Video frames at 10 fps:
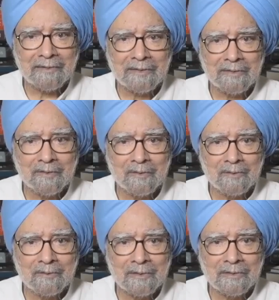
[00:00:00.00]
it will
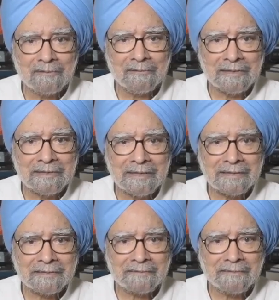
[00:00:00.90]
do with
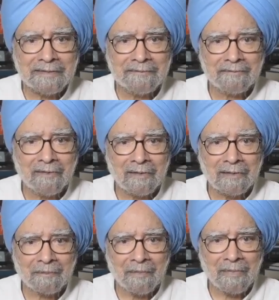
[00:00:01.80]
this windfall.